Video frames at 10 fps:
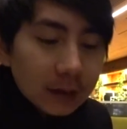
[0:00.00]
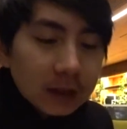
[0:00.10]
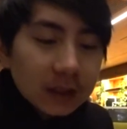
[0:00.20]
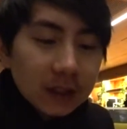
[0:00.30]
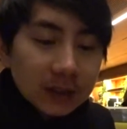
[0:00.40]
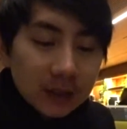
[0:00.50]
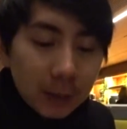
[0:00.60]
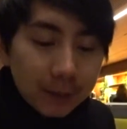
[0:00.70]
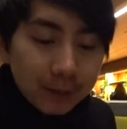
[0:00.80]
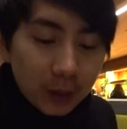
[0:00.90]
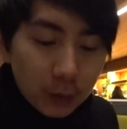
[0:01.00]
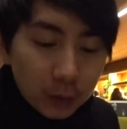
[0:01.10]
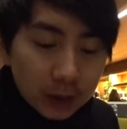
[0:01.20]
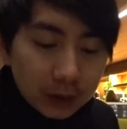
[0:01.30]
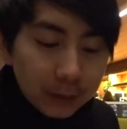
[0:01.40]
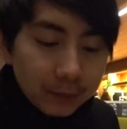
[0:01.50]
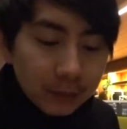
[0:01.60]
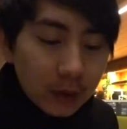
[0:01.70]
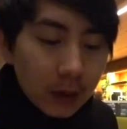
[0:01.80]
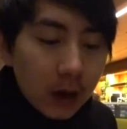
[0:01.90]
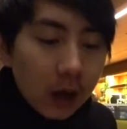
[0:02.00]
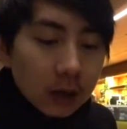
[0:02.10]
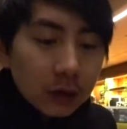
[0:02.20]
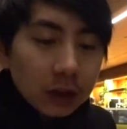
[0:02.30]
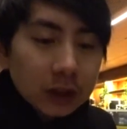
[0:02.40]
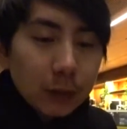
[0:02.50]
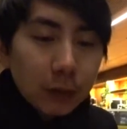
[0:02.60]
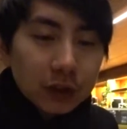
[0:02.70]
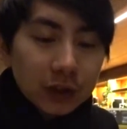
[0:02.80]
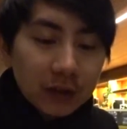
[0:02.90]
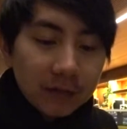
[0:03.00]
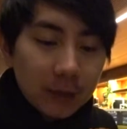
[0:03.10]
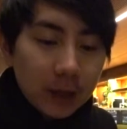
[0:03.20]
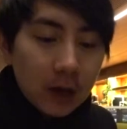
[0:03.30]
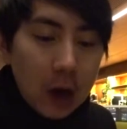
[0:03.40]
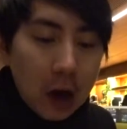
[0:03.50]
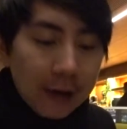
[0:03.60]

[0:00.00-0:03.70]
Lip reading: Let's get some with large portion of meat here.